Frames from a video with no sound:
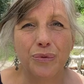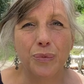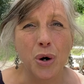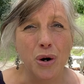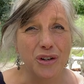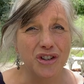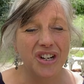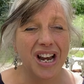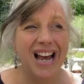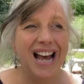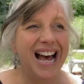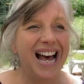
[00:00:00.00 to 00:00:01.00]
watch
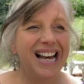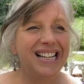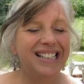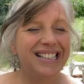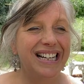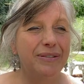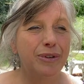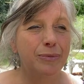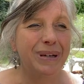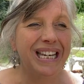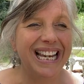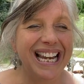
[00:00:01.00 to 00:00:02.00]
and it will
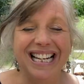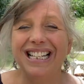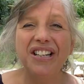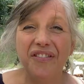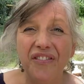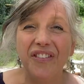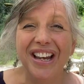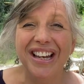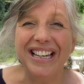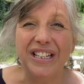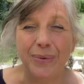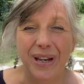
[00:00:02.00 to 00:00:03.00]
be
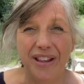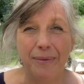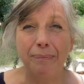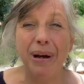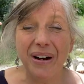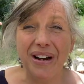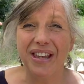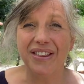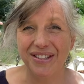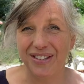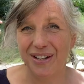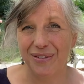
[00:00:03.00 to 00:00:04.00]
interfered with by the
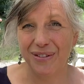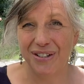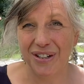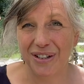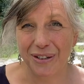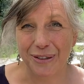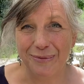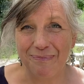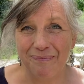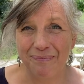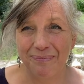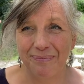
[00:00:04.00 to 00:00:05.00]
stone circle.
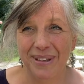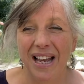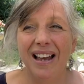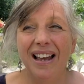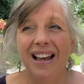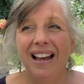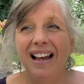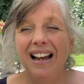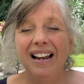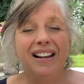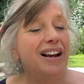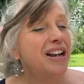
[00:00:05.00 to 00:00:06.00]

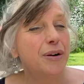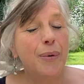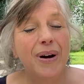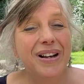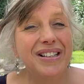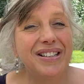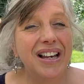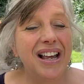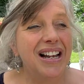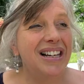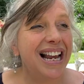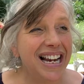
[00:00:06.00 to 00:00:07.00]
Likewise,
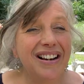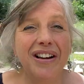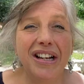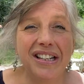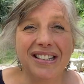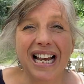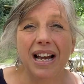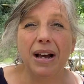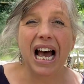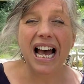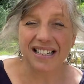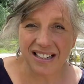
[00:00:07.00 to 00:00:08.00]
ley lines,
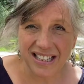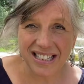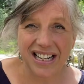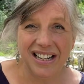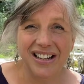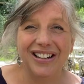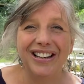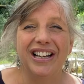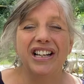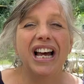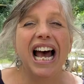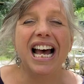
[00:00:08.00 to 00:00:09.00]
as I said
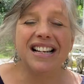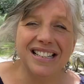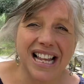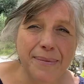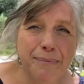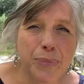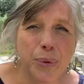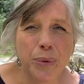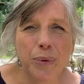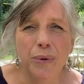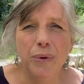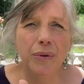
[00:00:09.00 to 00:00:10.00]
earlier, as they
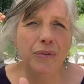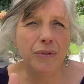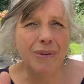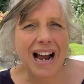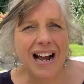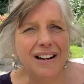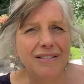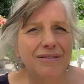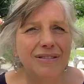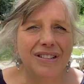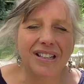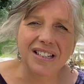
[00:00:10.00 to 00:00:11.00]
move
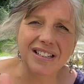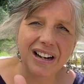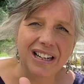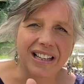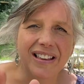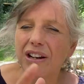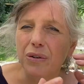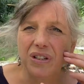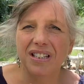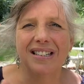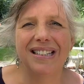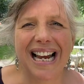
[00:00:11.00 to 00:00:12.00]
around slightly, they're not
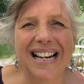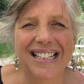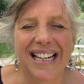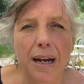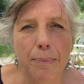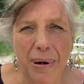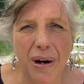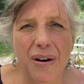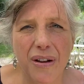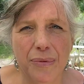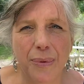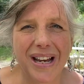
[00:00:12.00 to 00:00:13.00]
static
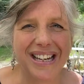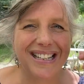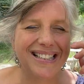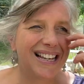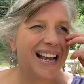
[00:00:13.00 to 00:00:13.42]
pathways.